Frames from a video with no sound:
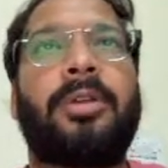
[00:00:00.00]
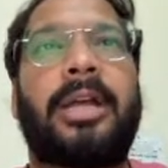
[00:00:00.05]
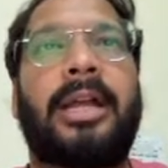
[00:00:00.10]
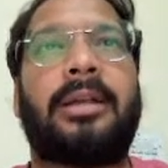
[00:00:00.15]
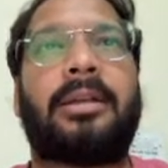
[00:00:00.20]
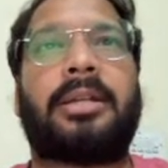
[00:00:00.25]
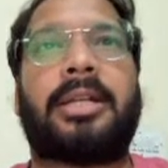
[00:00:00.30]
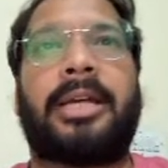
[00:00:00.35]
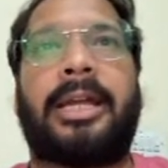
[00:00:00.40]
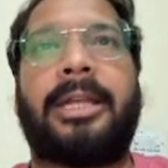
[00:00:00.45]

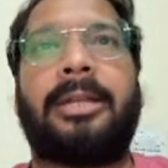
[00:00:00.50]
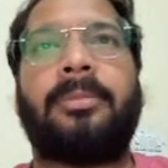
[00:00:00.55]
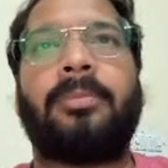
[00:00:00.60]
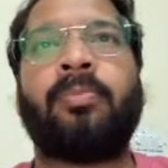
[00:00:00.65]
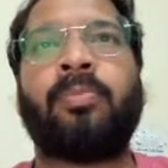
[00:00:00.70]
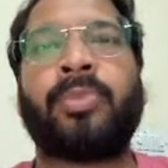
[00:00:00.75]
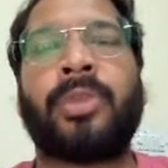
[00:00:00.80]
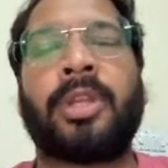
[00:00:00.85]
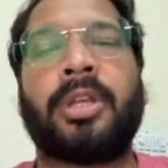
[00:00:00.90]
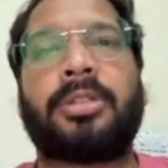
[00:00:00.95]
get time,
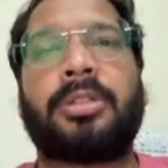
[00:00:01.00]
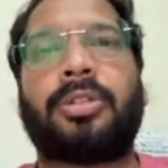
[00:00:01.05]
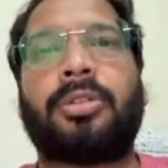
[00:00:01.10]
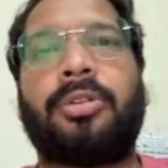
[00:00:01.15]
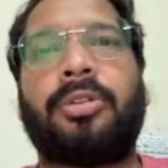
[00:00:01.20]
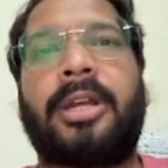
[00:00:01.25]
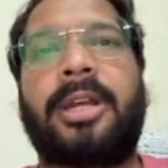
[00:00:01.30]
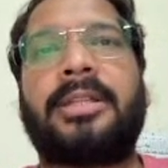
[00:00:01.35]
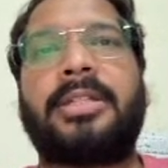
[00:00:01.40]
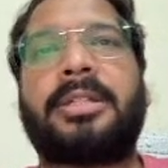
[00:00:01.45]
so
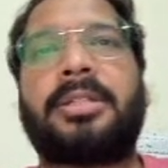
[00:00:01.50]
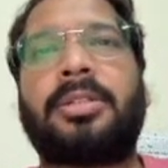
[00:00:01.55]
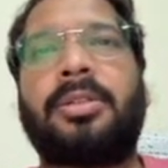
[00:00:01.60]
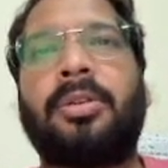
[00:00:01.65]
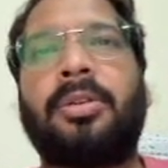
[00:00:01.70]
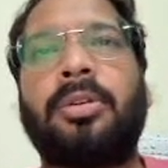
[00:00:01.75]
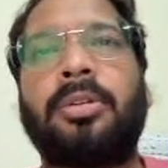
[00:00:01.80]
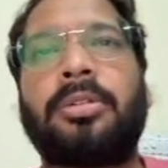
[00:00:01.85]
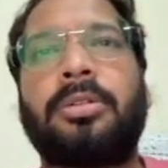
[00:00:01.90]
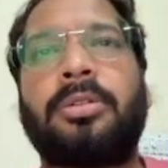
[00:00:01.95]
you can just
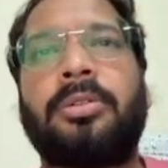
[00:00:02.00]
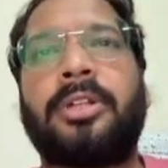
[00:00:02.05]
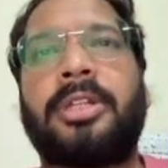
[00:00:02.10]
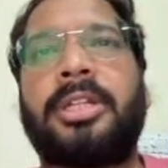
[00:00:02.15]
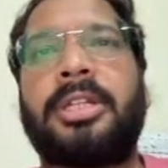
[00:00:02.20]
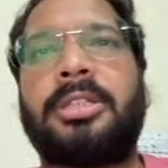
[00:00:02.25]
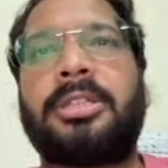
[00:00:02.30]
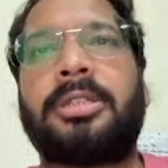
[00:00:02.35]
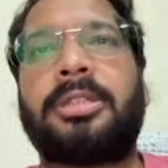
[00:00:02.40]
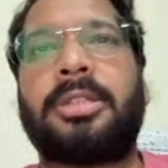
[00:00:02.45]
go through with
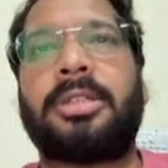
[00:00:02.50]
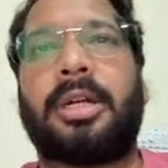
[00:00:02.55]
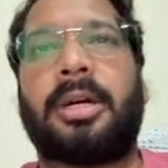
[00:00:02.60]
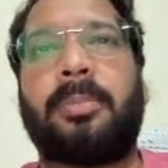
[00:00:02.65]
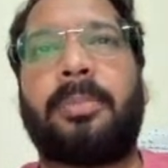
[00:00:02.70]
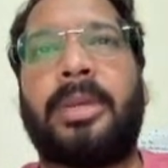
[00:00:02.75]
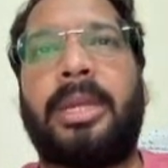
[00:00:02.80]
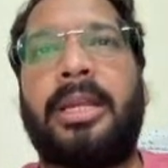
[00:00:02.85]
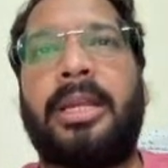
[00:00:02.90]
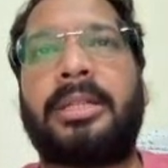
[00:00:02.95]
this
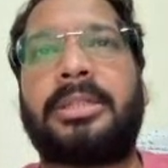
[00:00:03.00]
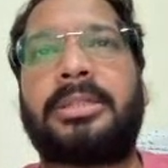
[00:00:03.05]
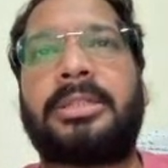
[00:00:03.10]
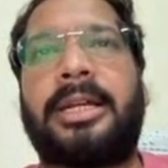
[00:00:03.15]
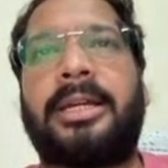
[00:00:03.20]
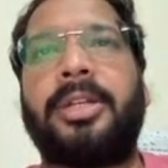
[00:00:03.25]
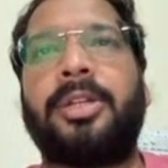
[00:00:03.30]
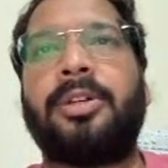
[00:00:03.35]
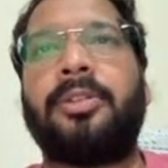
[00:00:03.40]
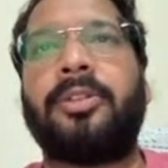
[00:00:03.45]
playlist,
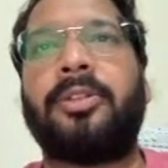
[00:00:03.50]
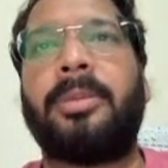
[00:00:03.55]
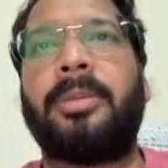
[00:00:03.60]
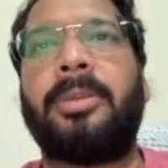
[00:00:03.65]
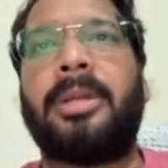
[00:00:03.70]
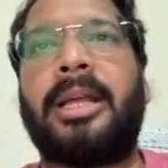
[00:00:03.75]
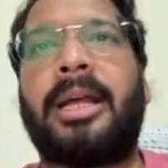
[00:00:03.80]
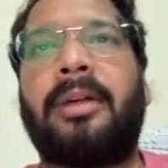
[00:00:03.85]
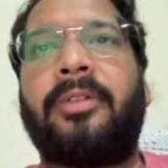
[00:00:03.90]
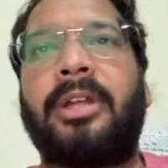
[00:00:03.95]
and you will be
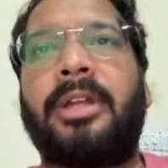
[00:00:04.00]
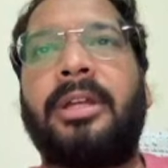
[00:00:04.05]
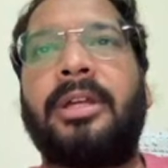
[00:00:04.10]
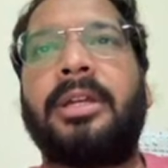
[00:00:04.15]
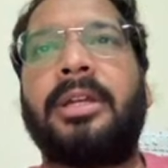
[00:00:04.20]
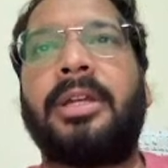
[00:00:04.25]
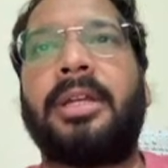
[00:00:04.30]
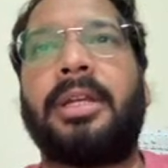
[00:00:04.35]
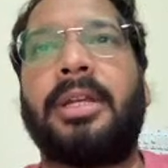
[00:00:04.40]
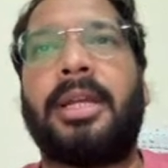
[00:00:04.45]
having
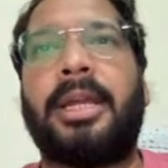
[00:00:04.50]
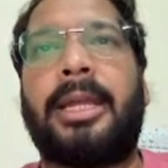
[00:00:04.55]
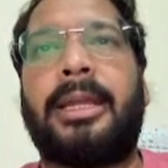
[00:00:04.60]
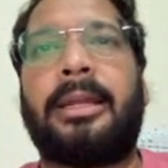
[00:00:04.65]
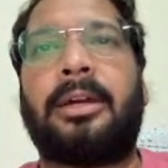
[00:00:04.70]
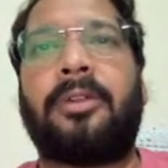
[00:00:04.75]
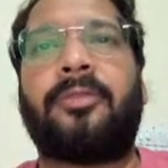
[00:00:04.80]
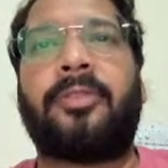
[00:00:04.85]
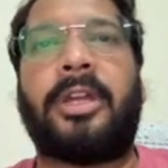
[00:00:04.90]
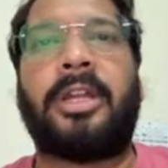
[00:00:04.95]

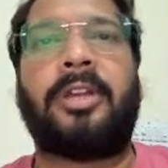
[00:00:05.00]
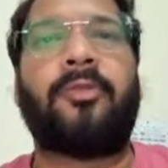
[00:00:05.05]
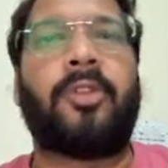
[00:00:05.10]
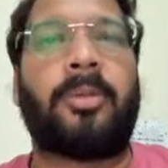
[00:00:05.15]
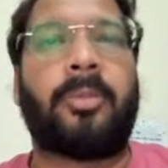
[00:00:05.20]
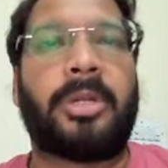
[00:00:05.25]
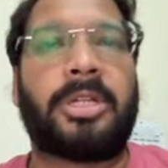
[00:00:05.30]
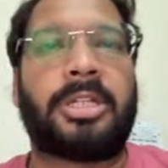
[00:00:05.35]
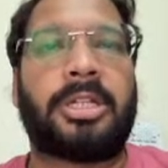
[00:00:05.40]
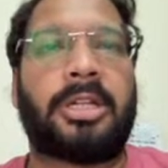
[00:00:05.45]
enough
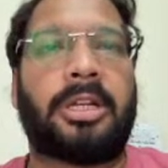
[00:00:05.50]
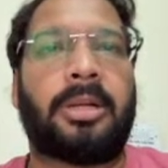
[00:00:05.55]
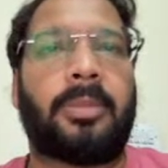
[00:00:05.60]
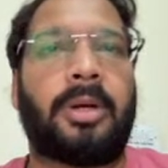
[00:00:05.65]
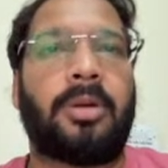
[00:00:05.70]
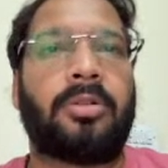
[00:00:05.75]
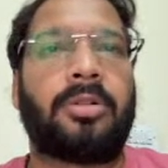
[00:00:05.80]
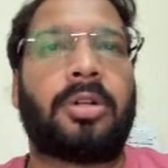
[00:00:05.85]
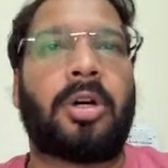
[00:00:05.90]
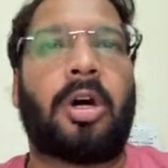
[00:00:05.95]
information
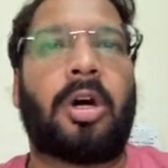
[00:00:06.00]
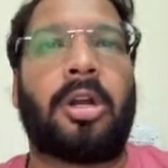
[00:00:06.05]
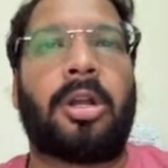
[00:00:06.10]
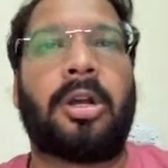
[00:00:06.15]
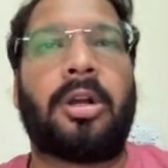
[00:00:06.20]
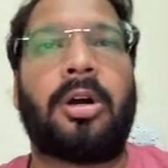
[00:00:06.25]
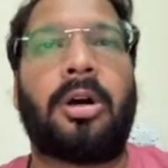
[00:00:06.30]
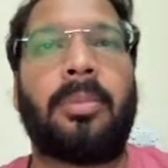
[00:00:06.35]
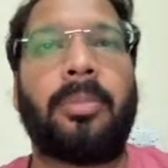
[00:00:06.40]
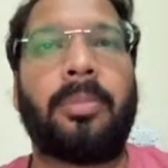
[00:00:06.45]
about Aura
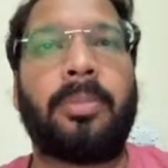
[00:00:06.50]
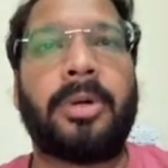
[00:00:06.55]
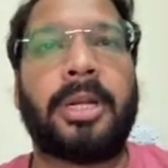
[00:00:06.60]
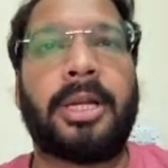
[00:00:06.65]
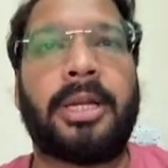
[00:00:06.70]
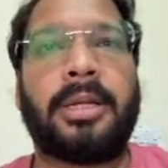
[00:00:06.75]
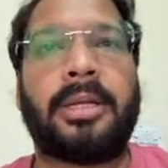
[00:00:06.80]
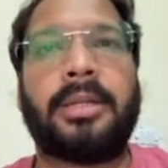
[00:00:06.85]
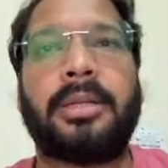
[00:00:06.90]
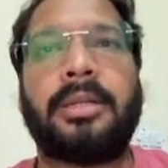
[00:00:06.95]

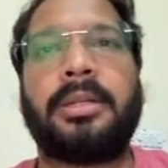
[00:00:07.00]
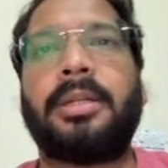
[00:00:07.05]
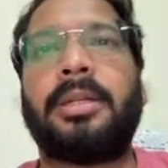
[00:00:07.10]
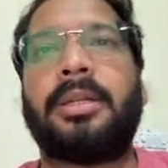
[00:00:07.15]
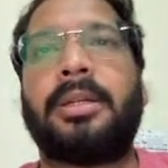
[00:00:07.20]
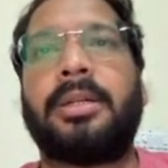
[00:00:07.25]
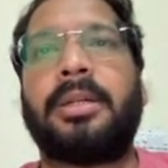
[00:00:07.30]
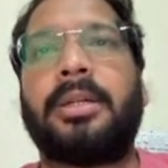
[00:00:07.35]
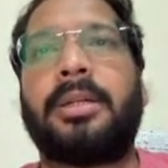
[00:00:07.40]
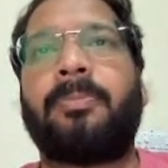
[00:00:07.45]
component,
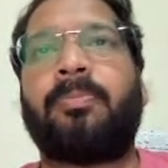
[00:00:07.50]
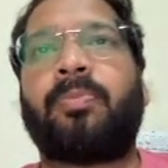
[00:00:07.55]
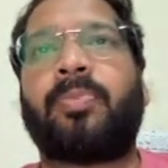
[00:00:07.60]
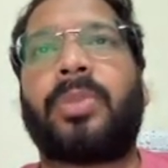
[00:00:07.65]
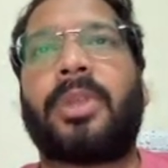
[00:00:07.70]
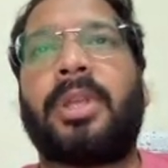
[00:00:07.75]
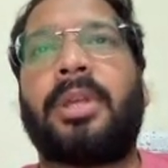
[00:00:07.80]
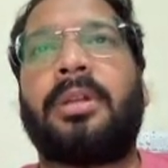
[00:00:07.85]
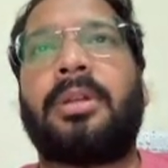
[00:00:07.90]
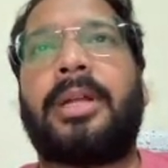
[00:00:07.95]

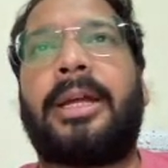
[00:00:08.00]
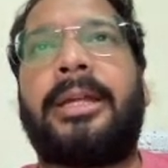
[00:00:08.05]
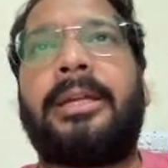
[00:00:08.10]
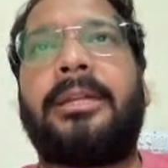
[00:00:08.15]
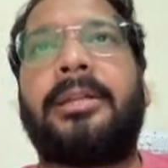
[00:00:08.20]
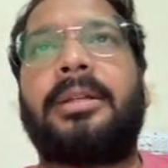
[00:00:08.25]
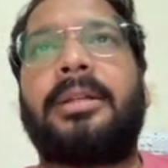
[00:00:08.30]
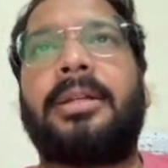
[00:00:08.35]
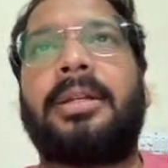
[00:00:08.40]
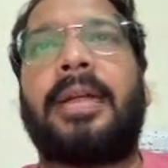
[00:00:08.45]
right?
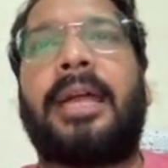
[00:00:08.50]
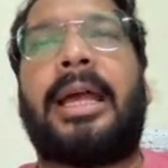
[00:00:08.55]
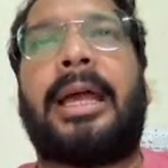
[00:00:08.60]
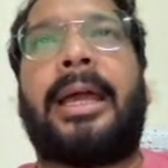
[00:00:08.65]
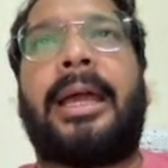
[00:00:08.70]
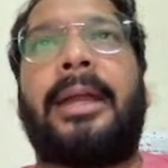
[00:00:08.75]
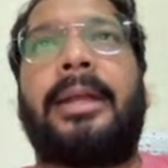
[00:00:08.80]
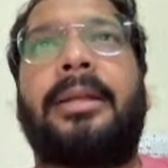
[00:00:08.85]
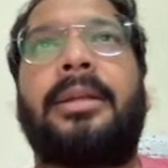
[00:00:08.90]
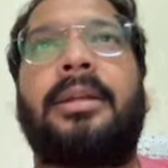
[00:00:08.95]

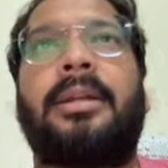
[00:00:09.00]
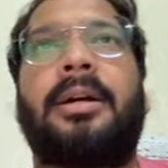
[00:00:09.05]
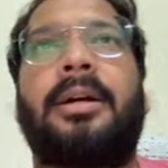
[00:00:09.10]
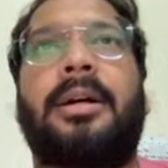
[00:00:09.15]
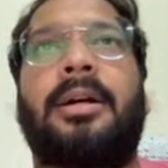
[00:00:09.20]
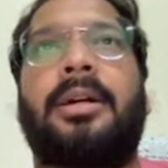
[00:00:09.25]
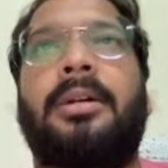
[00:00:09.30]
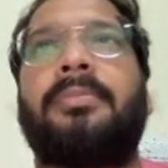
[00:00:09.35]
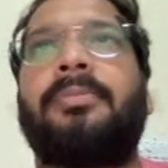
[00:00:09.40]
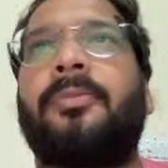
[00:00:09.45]
And
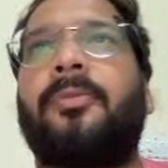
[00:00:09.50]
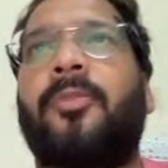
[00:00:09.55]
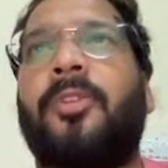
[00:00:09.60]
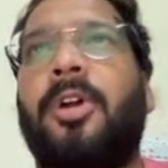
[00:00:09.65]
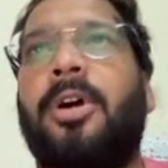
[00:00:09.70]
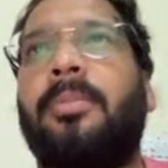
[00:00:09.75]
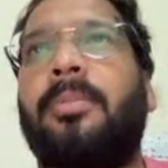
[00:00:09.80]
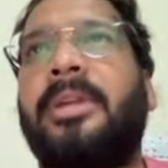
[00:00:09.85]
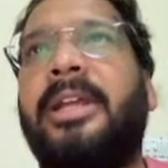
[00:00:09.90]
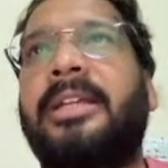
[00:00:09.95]

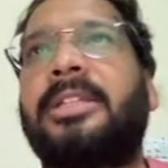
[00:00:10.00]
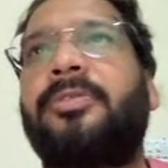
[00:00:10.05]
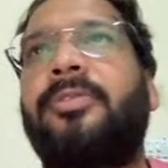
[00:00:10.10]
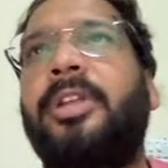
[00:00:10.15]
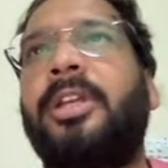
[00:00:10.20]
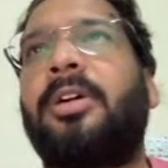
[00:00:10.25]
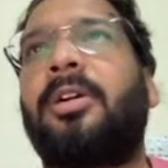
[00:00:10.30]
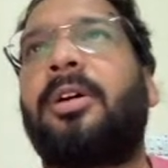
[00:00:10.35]
from next week